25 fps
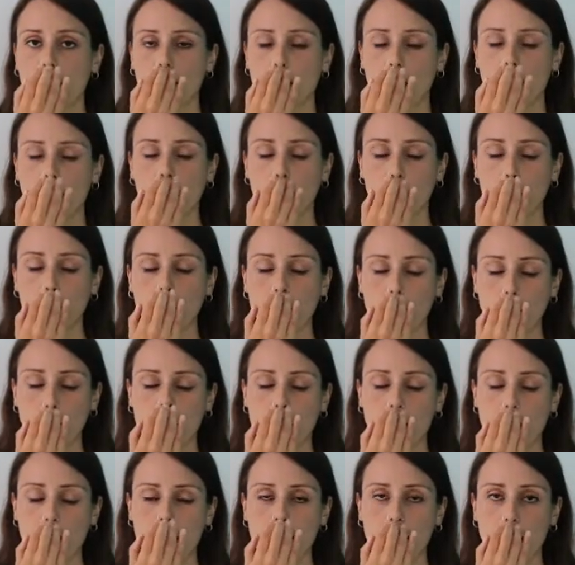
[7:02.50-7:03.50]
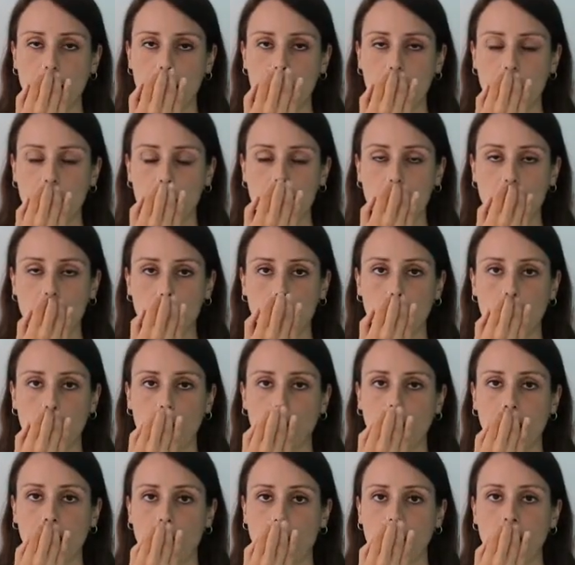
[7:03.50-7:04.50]
I'll bring my attention to what I
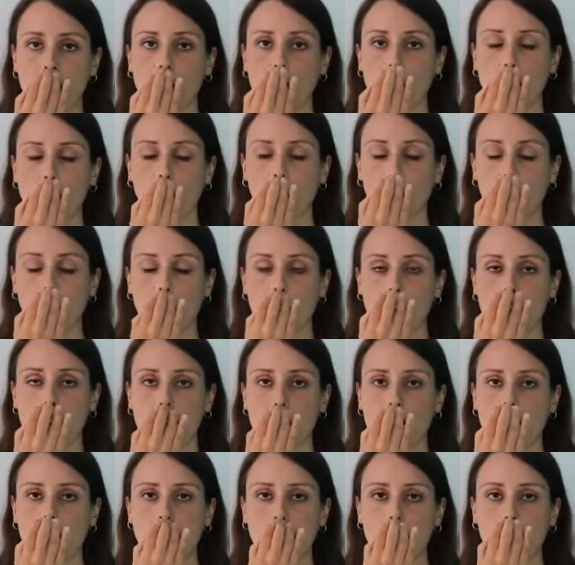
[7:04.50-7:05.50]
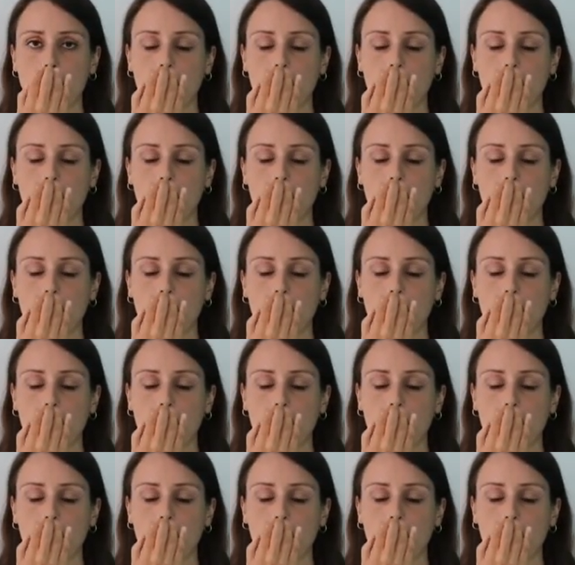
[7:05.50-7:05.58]
can influence.